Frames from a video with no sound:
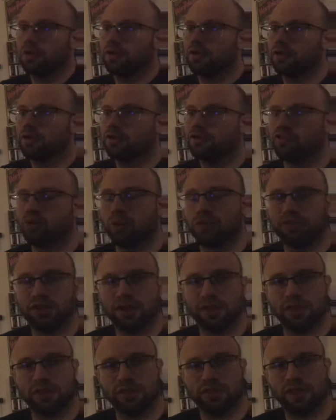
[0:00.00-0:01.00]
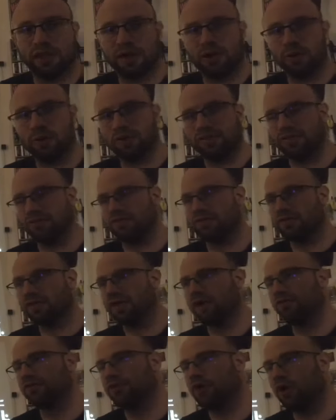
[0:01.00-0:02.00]
So what they did there was,
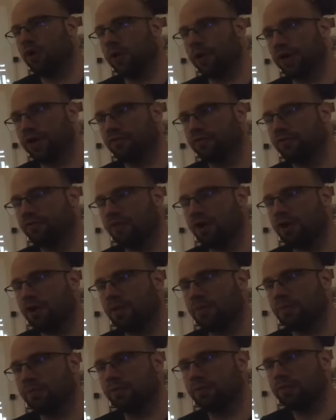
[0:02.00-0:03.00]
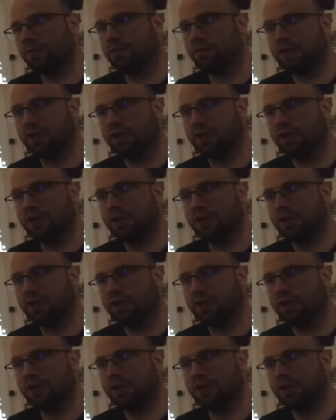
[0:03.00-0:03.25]
instead of going from